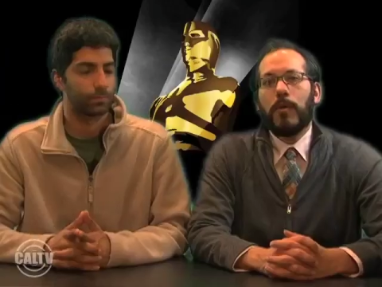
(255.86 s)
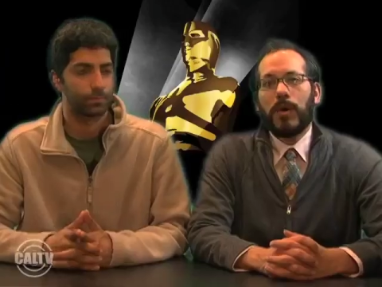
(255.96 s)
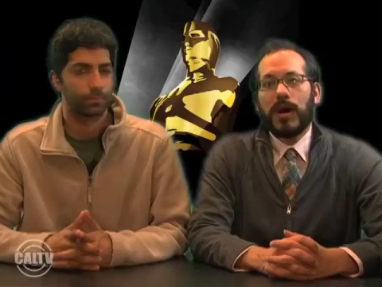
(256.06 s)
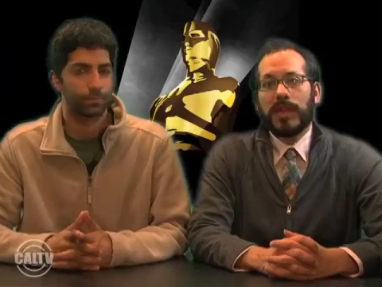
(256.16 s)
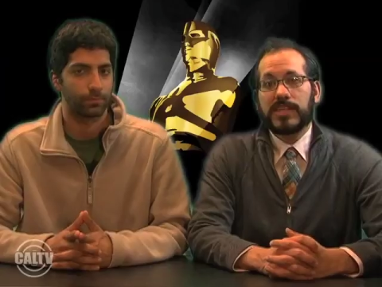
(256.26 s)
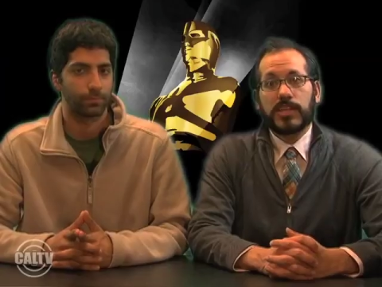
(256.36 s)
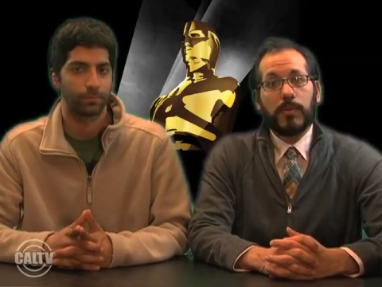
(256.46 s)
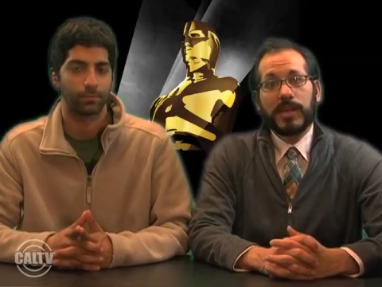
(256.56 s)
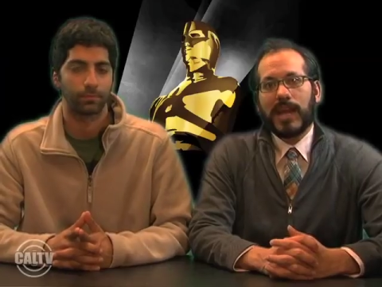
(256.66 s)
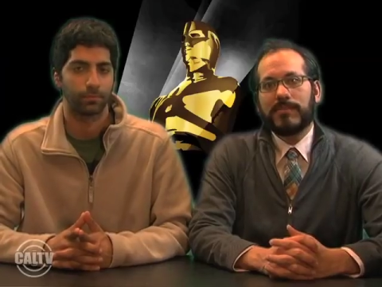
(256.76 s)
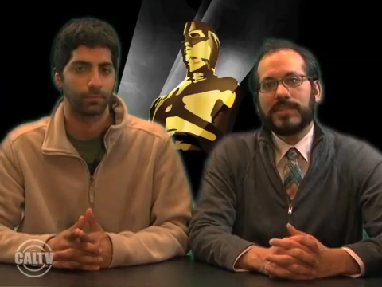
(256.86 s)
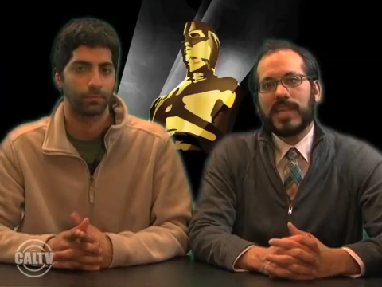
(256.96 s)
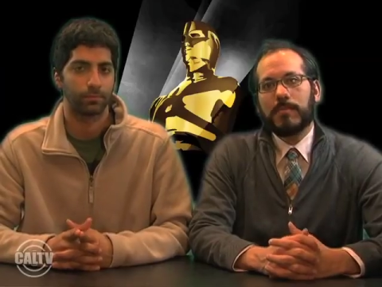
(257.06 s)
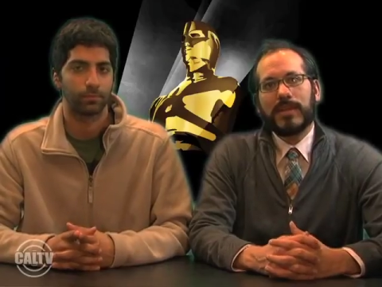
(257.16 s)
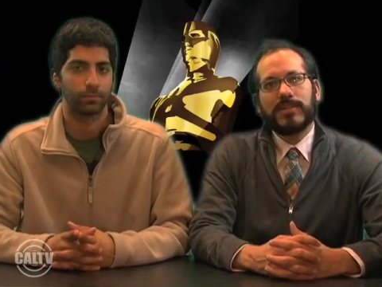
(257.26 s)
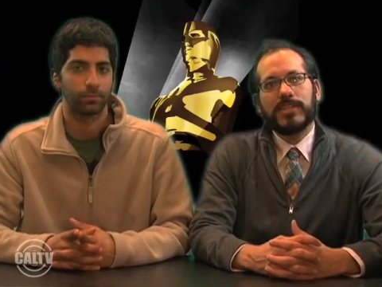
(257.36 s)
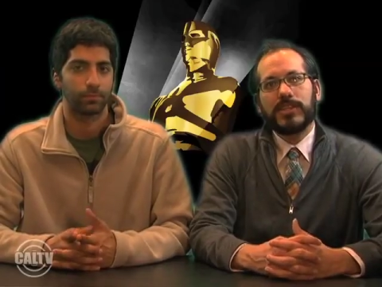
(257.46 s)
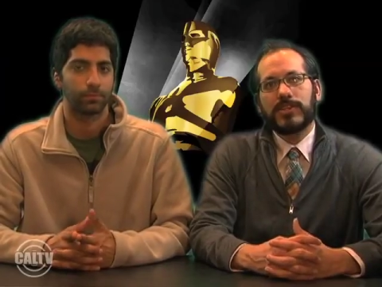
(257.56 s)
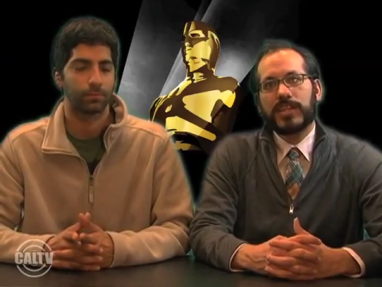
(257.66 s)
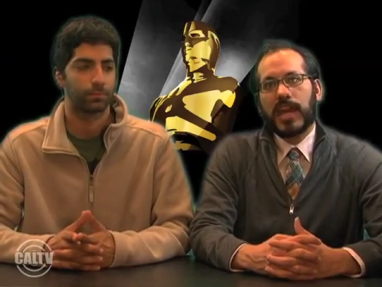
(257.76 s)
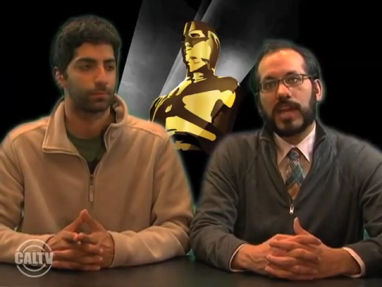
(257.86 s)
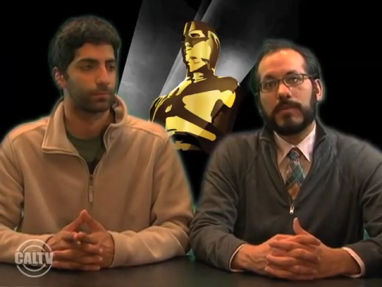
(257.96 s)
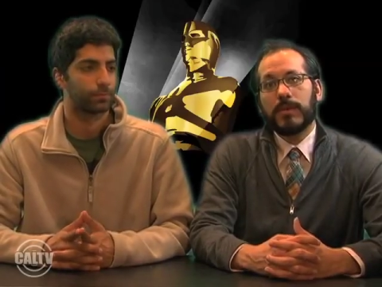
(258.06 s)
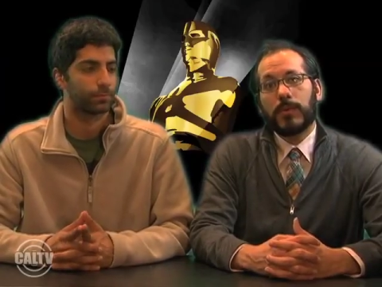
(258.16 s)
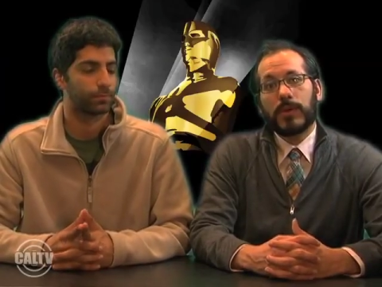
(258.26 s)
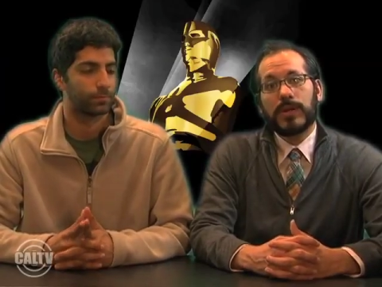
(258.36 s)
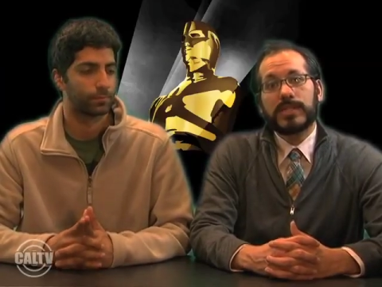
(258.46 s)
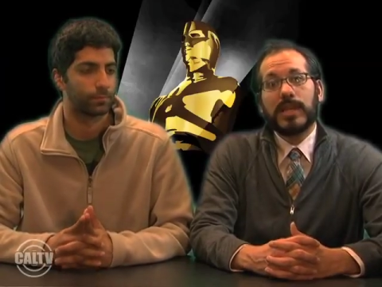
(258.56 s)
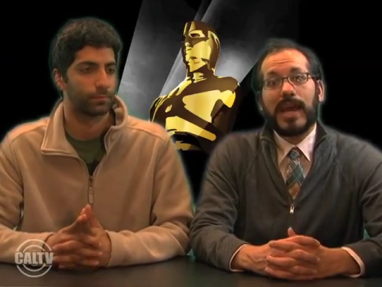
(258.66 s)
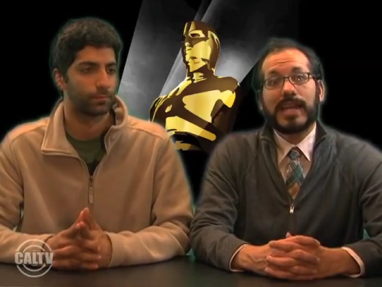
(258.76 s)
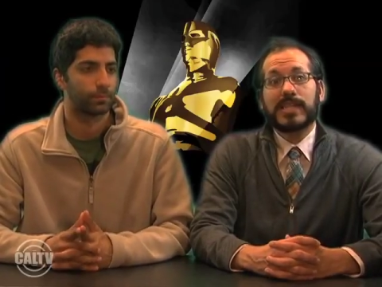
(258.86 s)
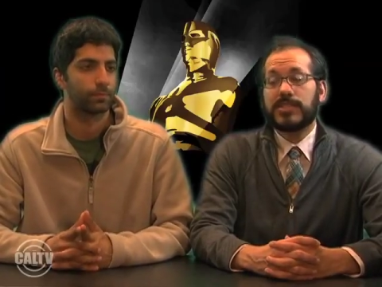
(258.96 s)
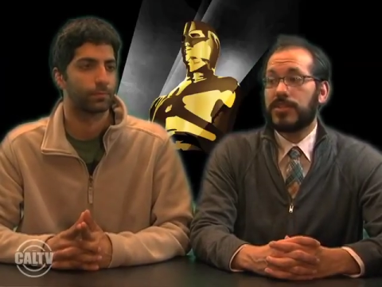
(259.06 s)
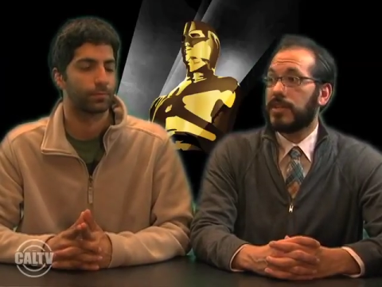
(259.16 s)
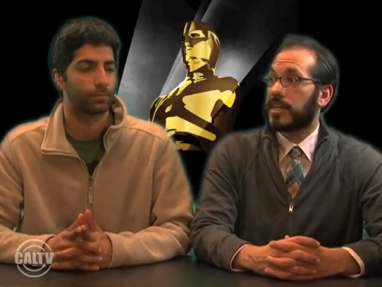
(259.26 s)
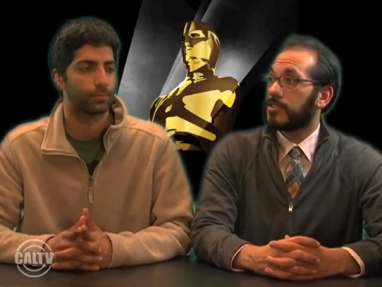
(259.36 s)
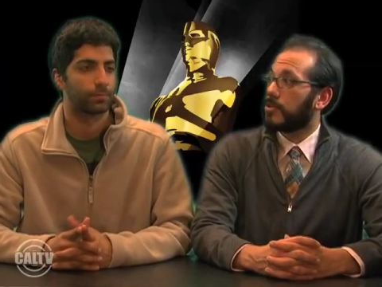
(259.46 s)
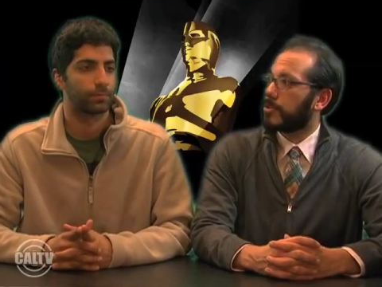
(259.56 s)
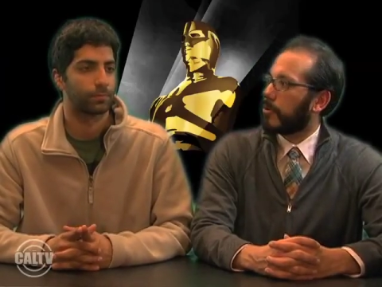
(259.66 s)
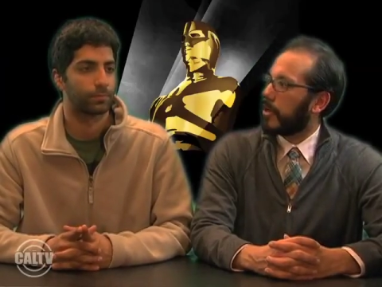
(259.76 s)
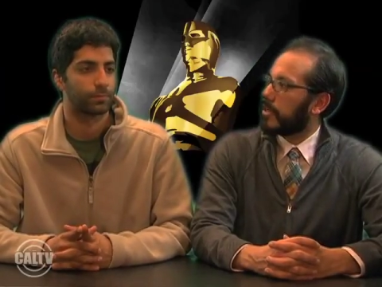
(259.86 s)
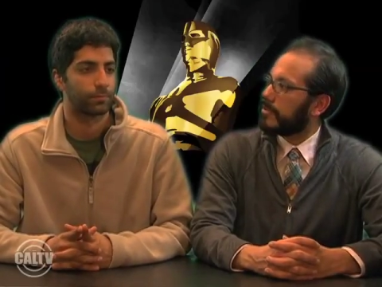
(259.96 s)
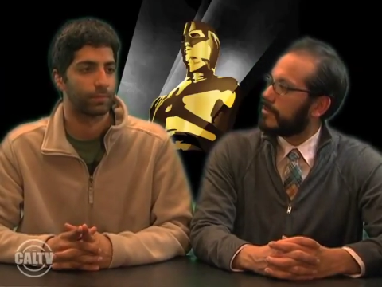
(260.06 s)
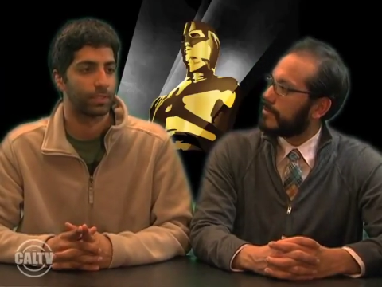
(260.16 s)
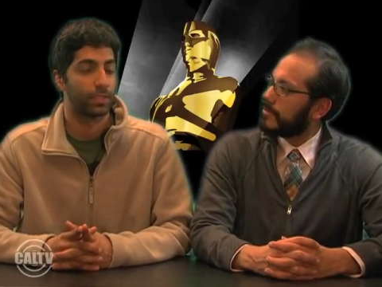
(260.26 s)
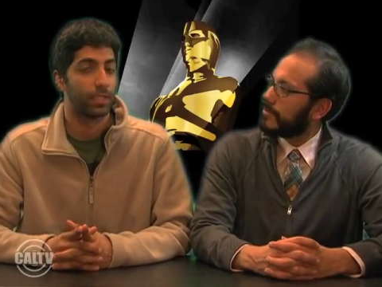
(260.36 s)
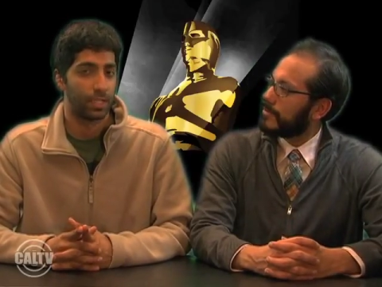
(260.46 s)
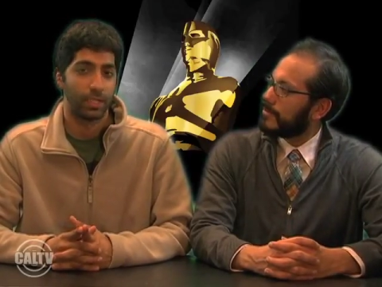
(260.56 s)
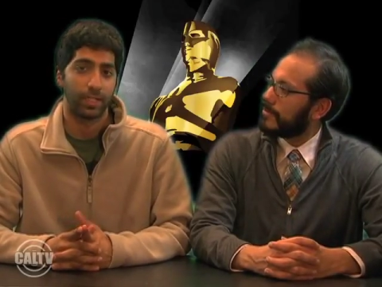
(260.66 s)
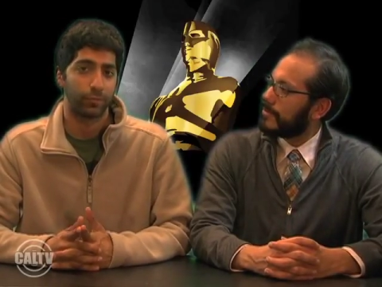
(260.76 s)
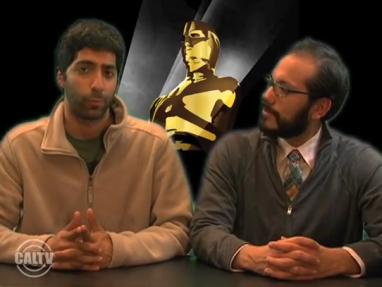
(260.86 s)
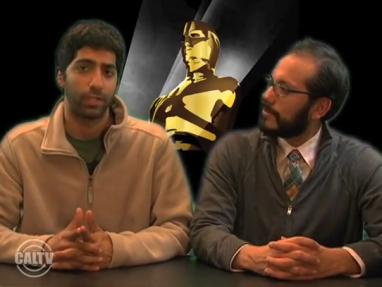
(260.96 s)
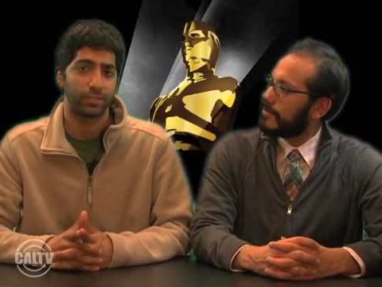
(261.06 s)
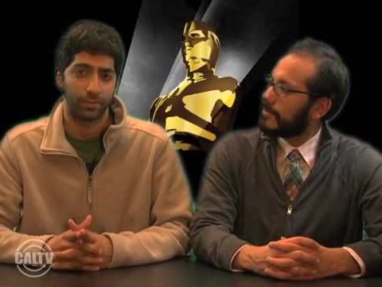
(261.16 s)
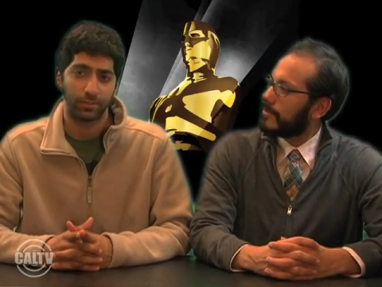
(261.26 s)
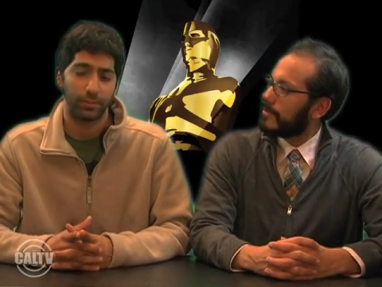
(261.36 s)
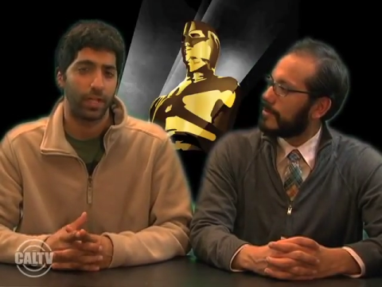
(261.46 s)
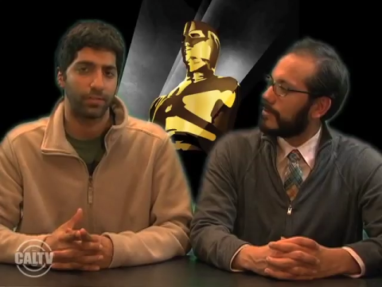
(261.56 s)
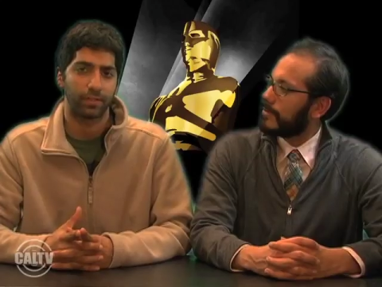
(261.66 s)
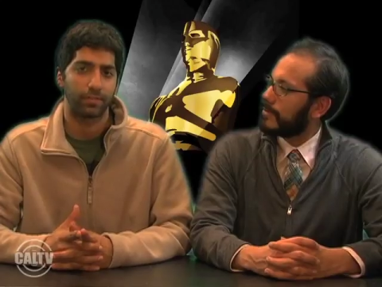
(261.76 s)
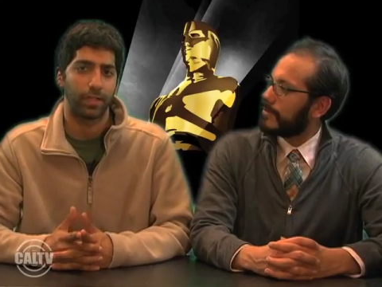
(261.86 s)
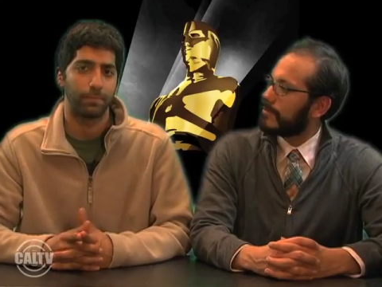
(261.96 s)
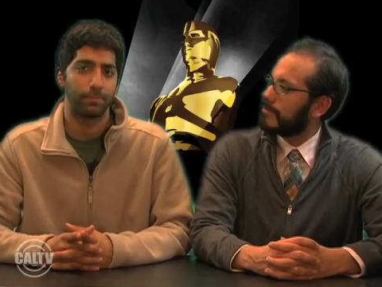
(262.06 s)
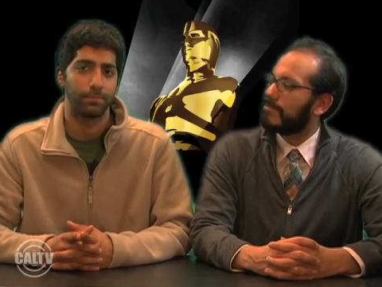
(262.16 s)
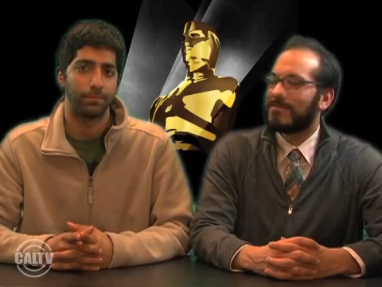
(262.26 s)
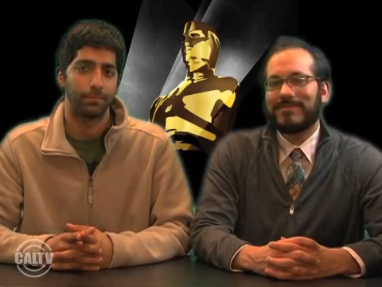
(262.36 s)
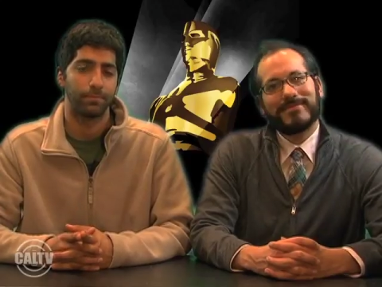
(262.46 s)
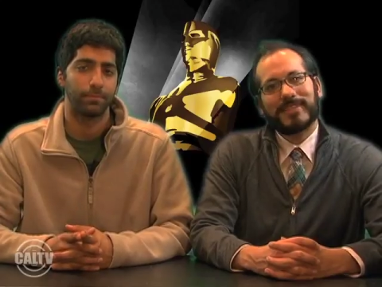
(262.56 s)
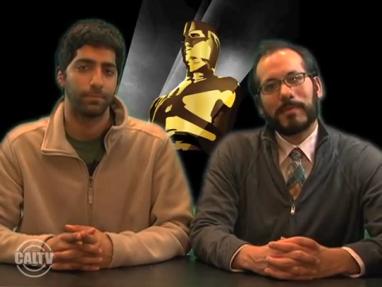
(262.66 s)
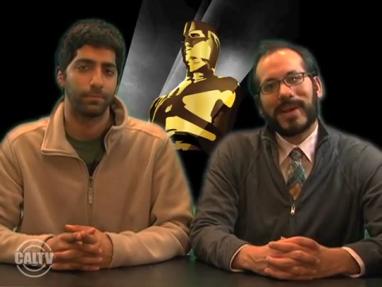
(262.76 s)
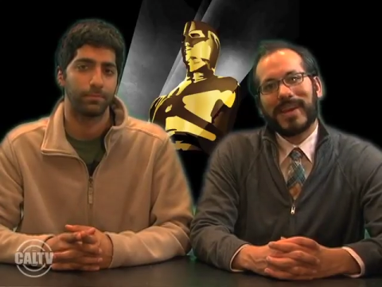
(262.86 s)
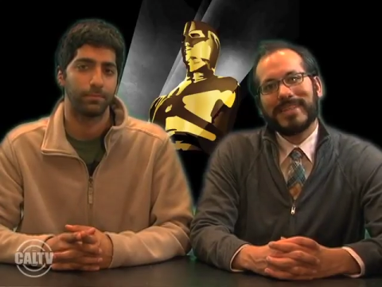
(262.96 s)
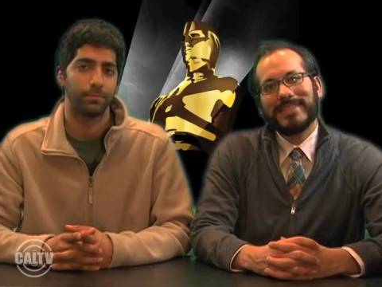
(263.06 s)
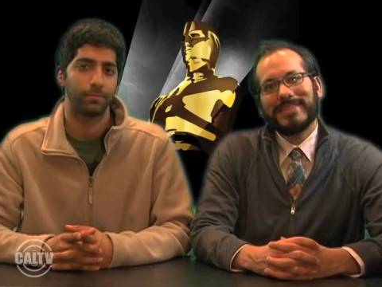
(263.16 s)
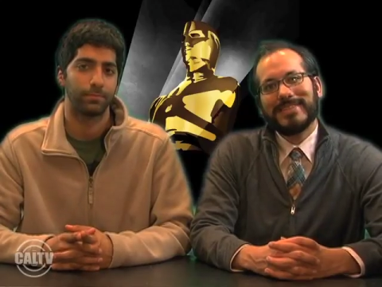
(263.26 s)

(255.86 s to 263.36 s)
Speaker 1: Well, that's all we have to say about this year's Academy Awards. I guess until next year, Jibron.
Speaker 2: Thanks for watching. See you guys next time. Goodbye.